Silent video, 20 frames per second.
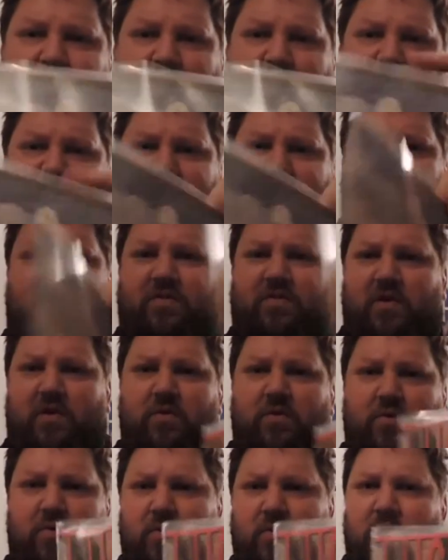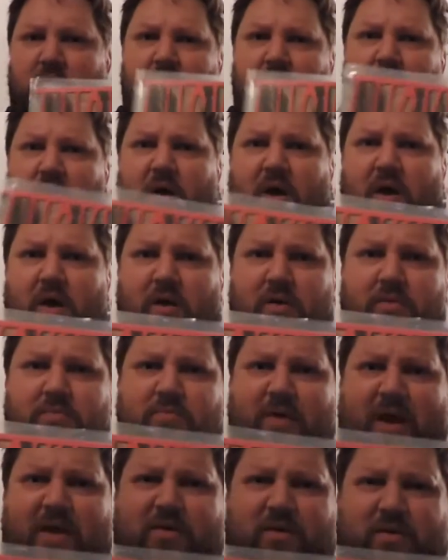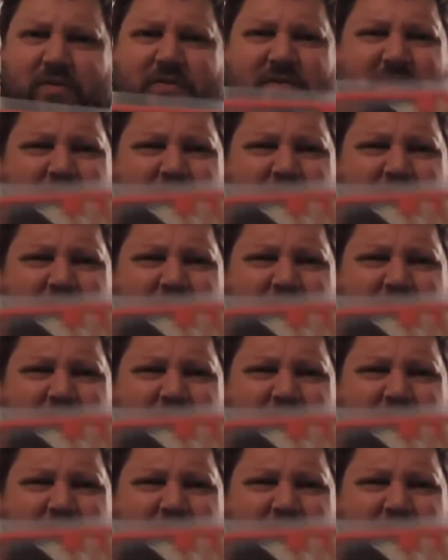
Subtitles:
92 record,